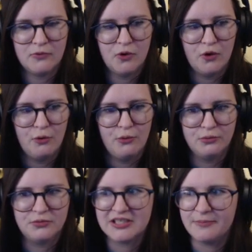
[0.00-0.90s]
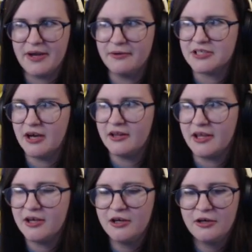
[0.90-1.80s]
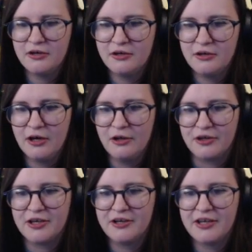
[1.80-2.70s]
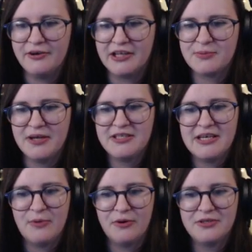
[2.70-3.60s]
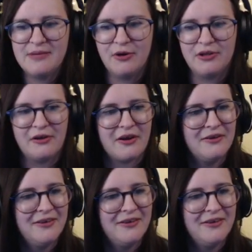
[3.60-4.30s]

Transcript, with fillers: Or will disappear entirely. Oh look, Gear Knight's playing T-Mod T-Mod loader.